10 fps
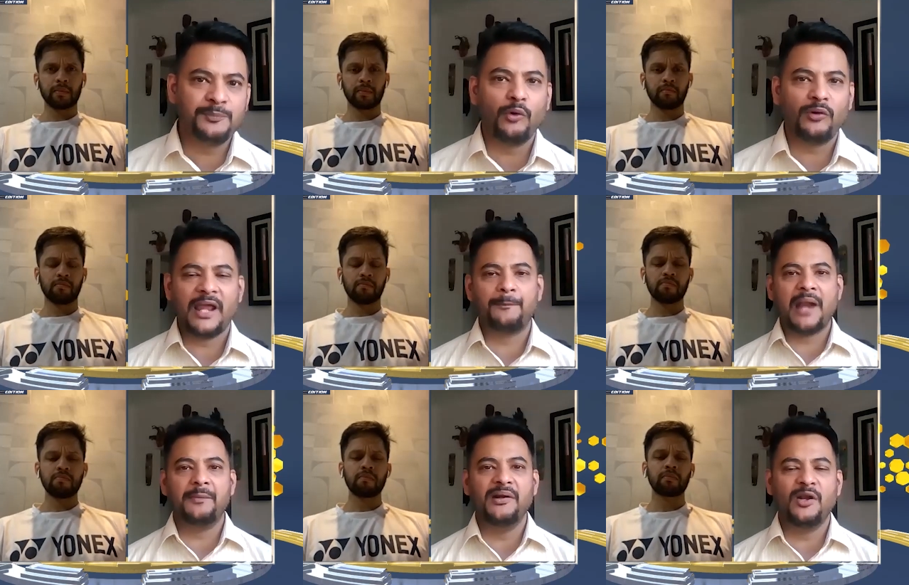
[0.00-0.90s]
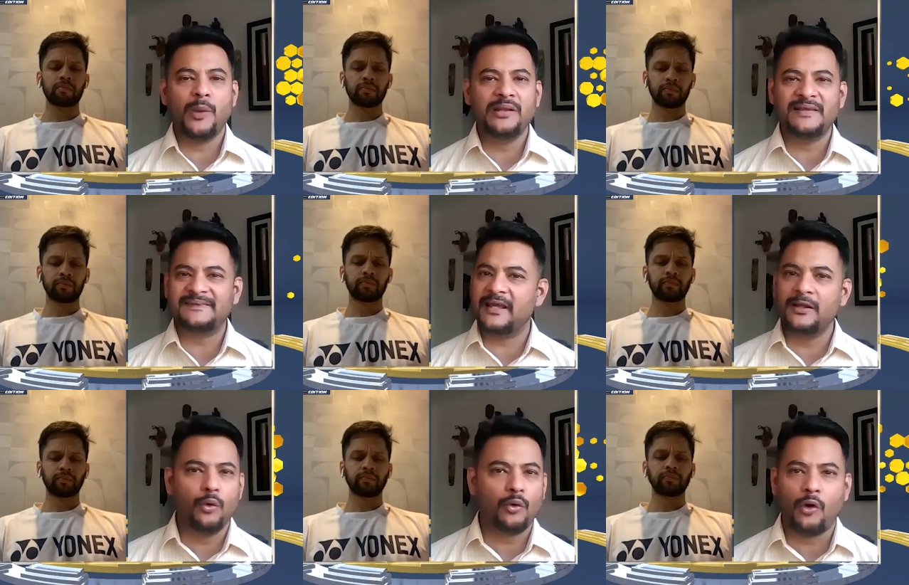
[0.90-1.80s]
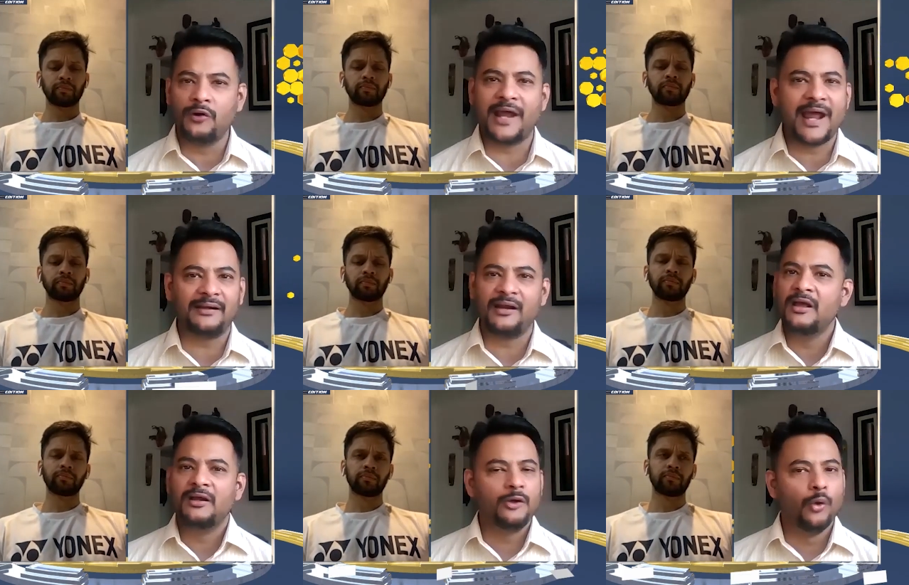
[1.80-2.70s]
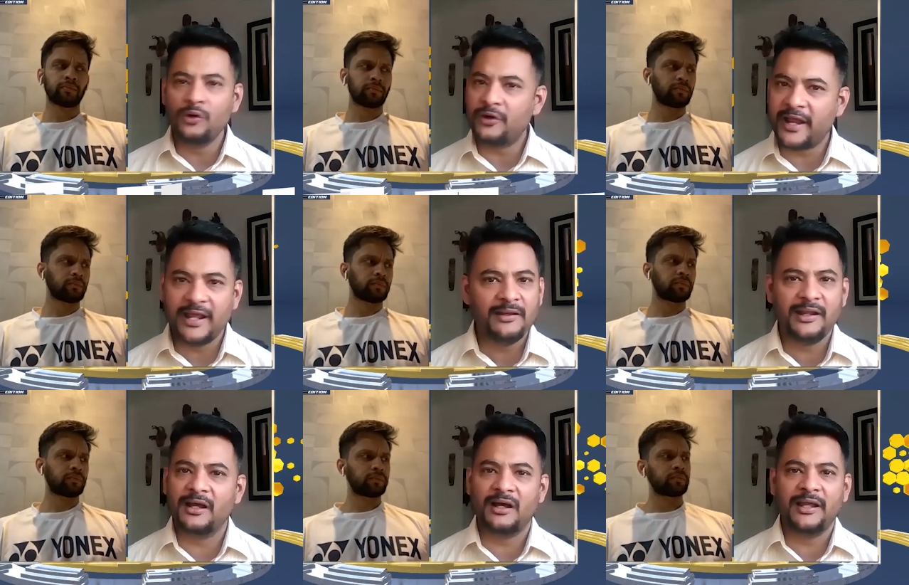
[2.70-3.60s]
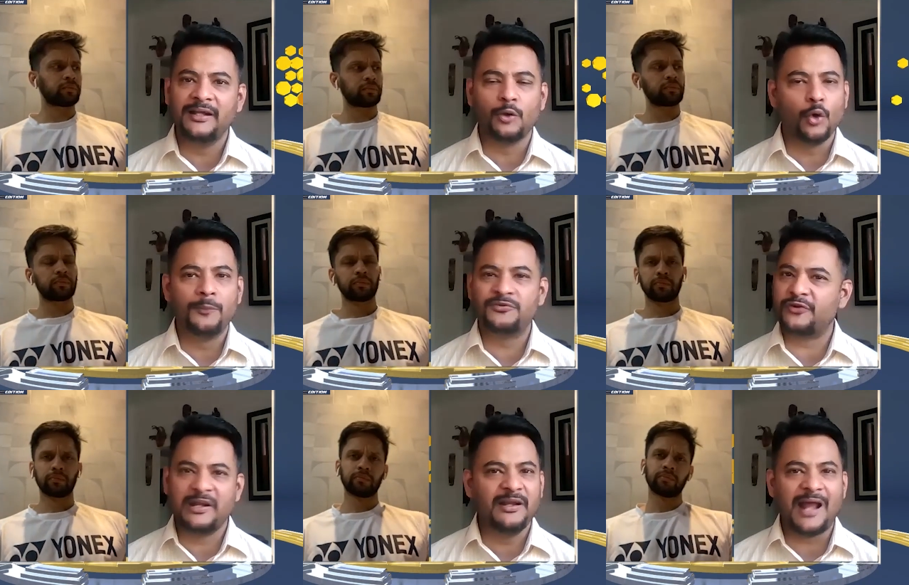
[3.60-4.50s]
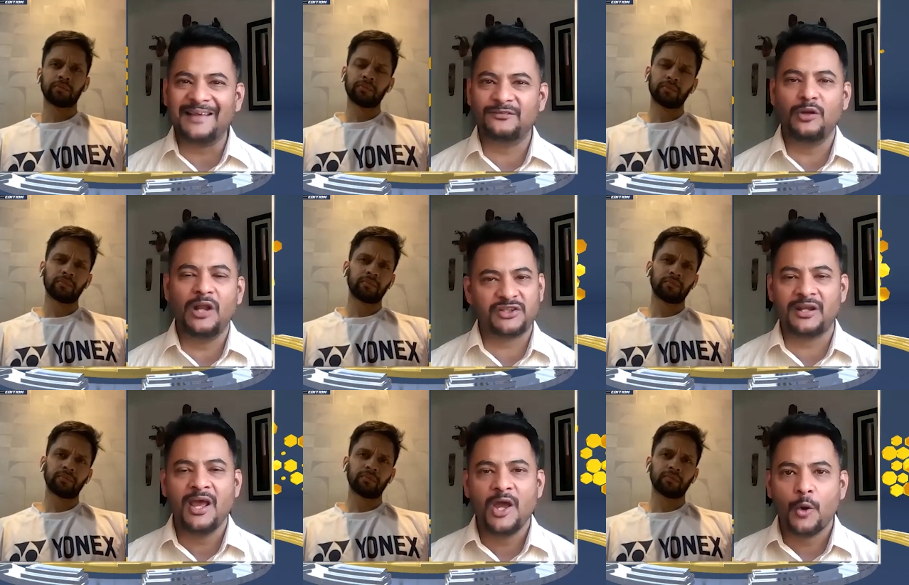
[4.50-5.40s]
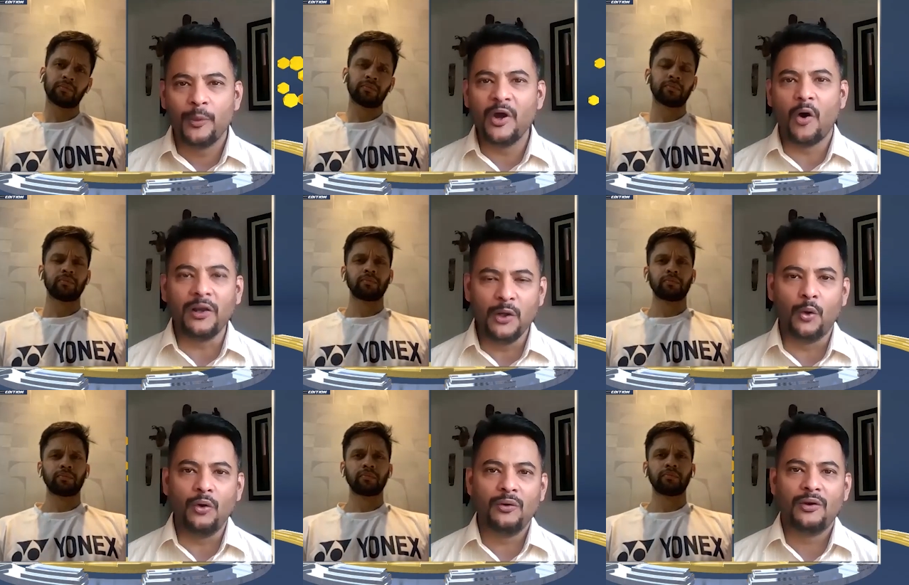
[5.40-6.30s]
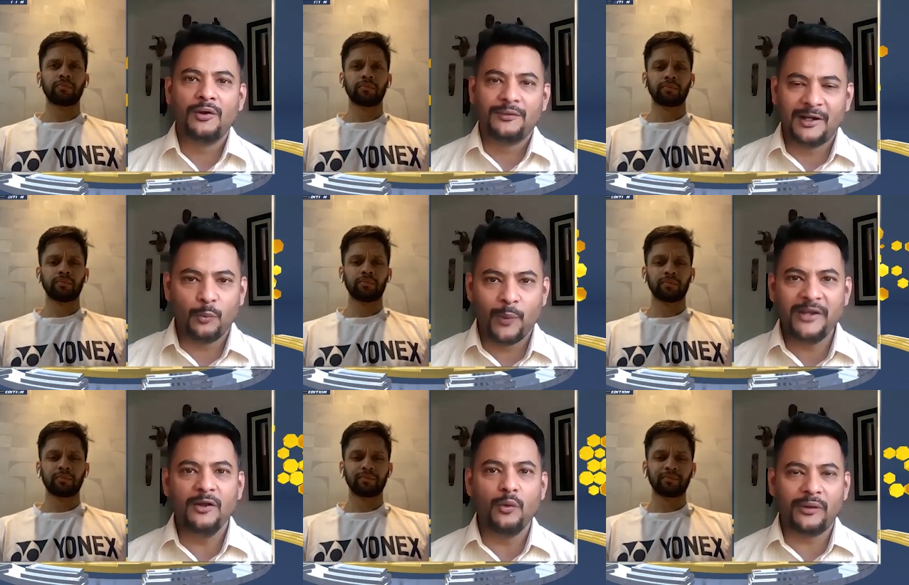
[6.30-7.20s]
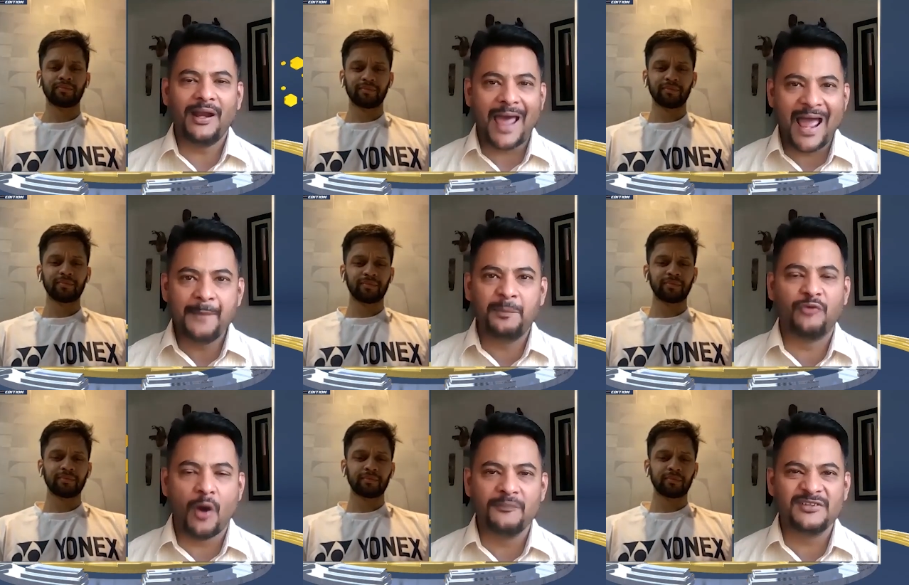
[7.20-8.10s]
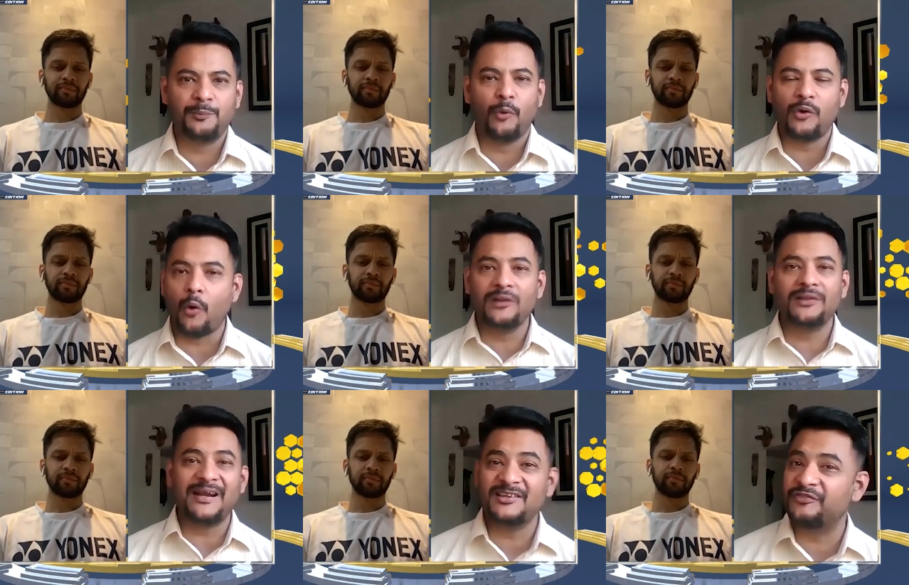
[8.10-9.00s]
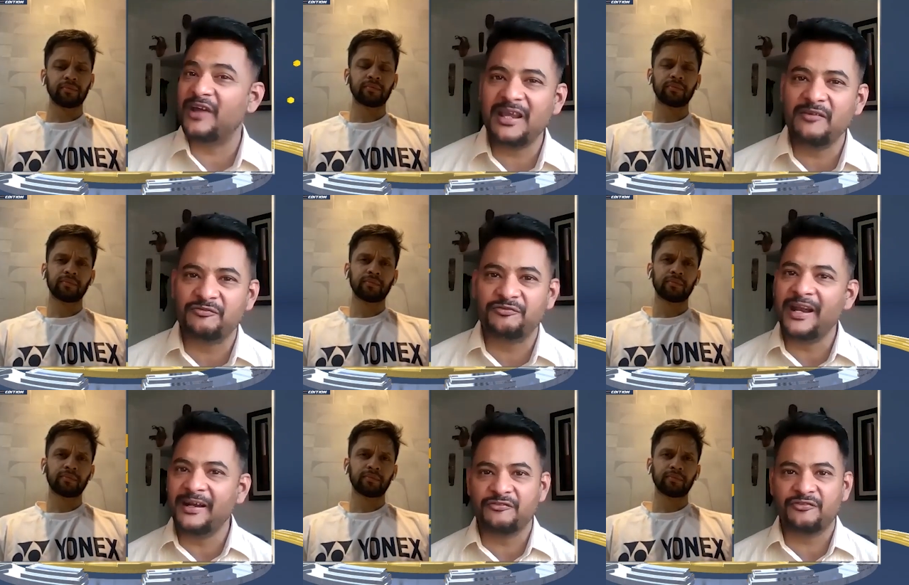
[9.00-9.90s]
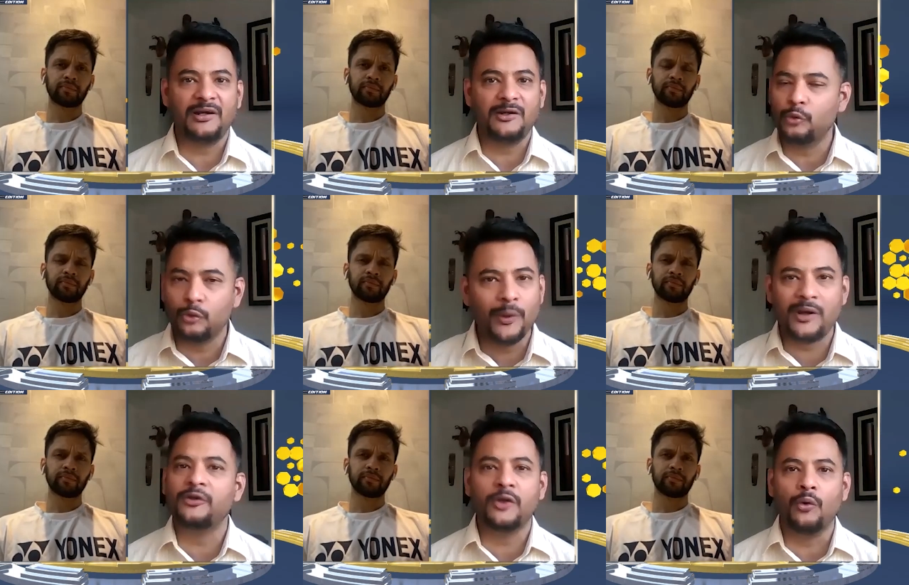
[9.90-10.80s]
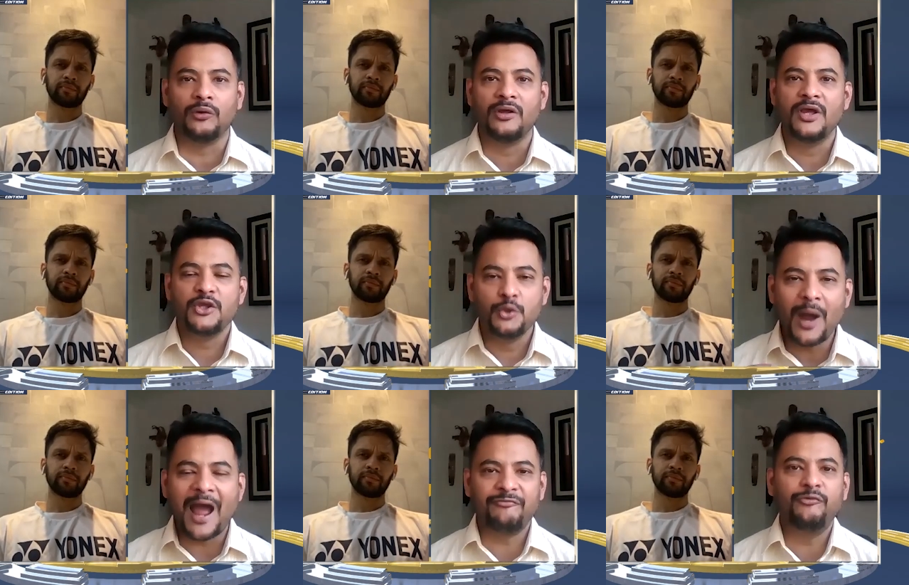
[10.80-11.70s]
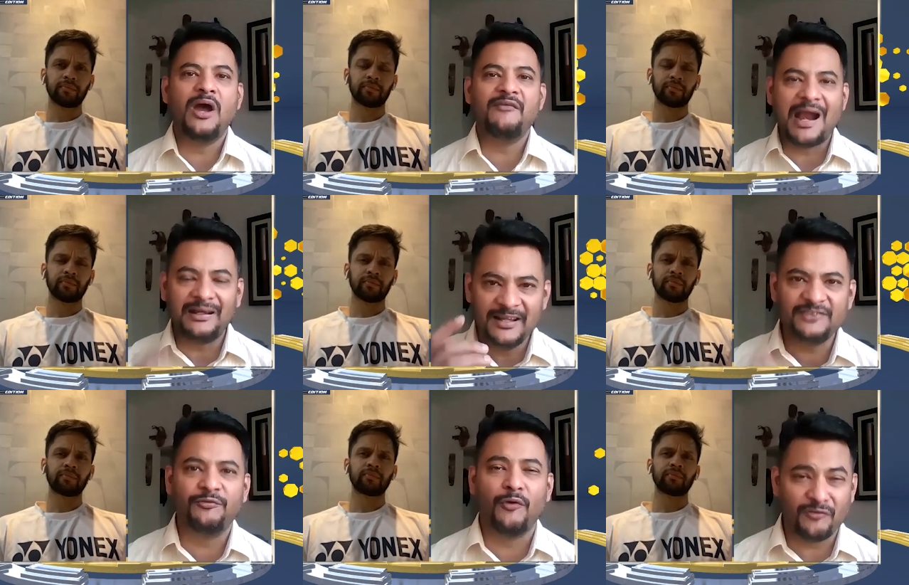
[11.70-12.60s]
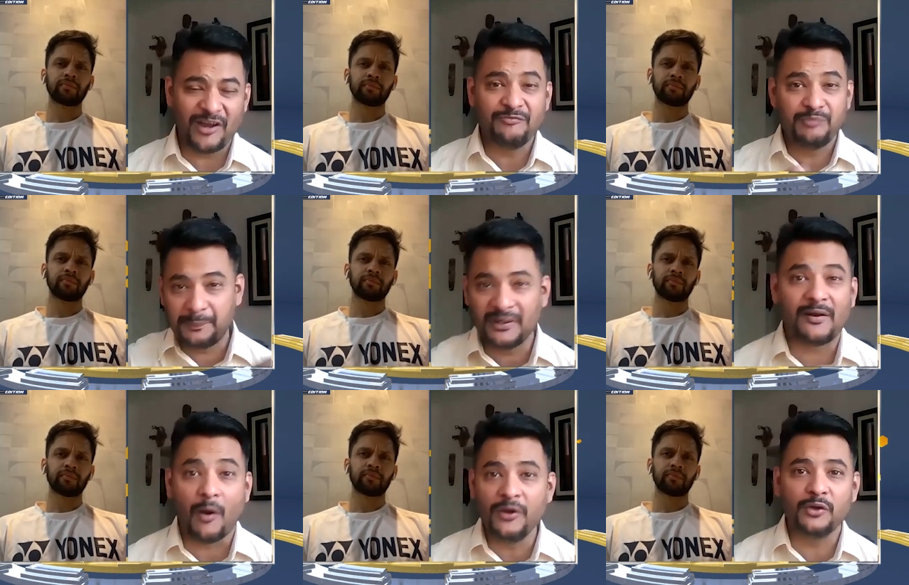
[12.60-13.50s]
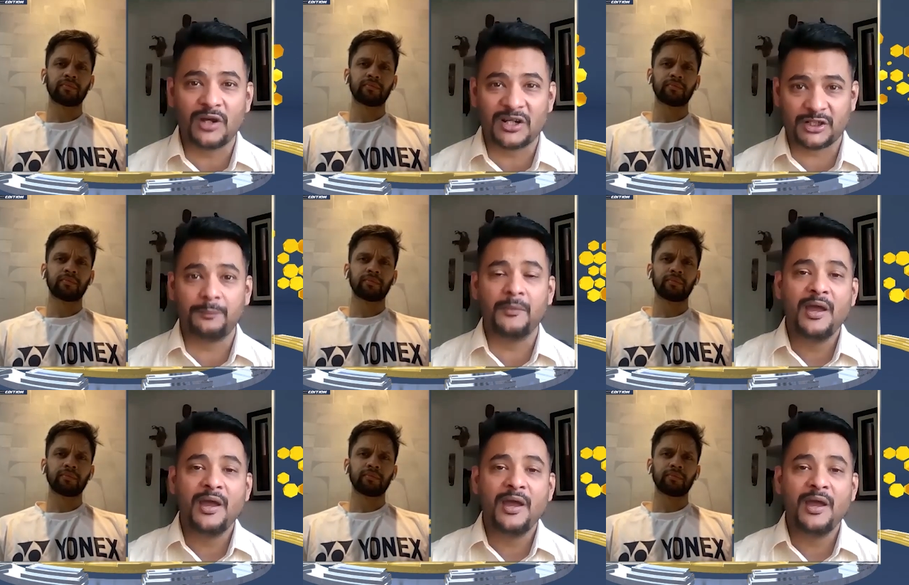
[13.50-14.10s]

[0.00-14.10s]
Speaker 1: sport like badminton, when they say no contact, don't train uh, in groups, train in isolation. We all know that when you're looking at high performance sport, all that is very, very difficult to do it on your own. You have to have at least four or five people around you, Kashyap.